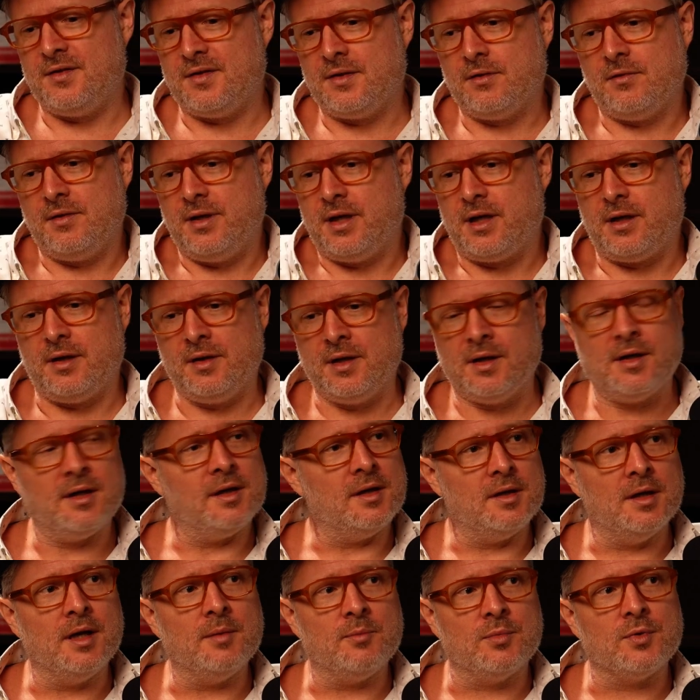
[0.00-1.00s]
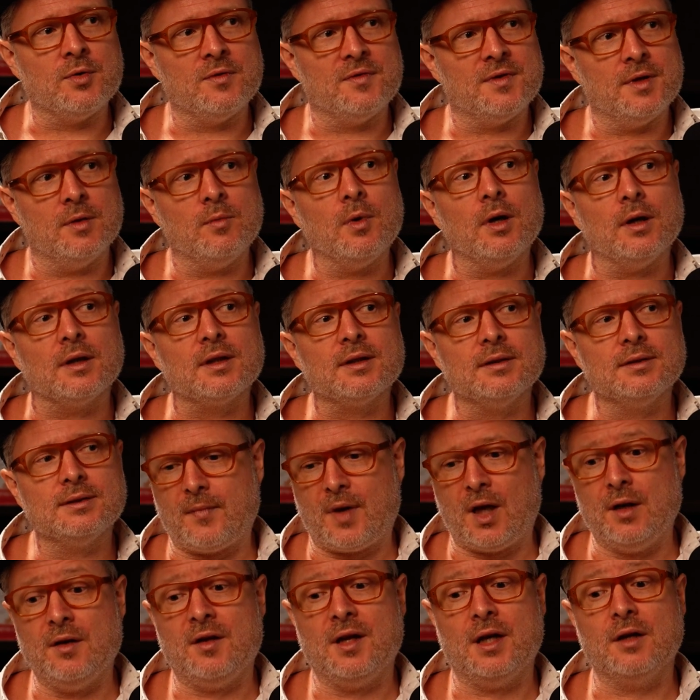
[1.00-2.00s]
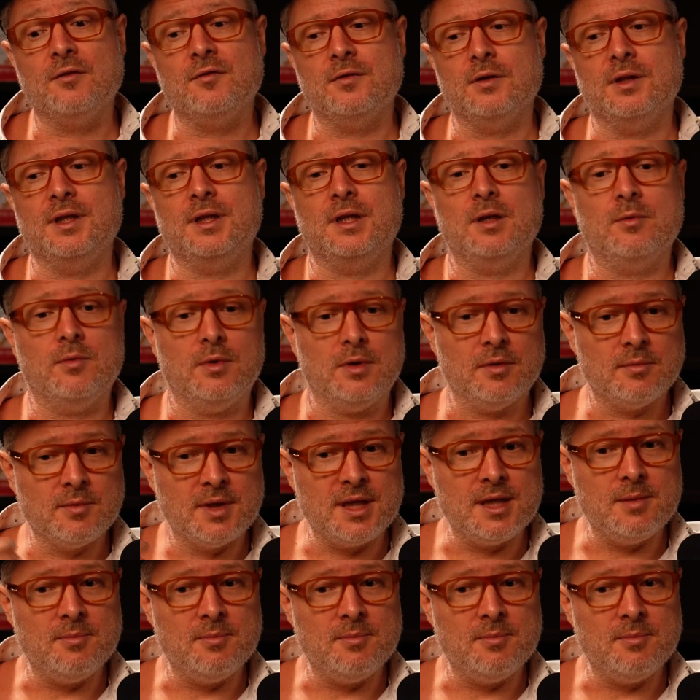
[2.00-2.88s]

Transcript: so, yeah, it proved it worked. And thankfully, there were key